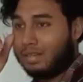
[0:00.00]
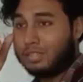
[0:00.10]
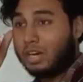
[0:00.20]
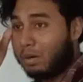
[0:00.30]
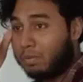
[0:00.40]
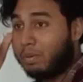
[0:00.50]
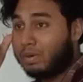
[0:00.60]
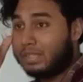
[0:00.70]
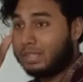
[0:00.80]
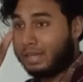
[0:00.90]
It's not about
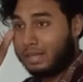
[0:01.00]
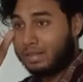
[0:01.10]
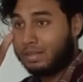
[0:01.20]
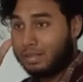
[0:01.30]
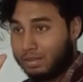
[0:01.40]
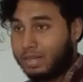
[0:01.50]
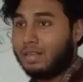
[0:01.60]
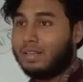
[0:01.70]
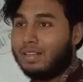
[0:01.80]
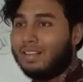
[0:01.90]
memorizing.
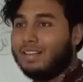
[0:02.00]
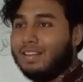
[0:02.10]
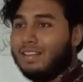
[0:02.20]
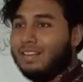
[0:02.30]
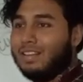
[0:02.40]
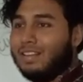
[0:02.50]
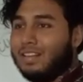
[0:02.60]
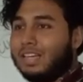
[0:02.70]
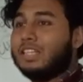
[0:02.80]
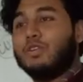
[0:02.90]
Okay?
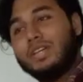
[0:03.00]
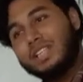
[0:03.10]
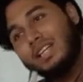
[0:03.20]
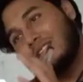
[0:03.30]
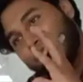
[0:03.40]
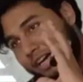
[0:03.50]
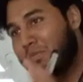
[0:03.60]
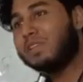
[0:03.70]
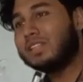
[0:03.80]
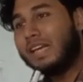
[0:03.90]
The question is very much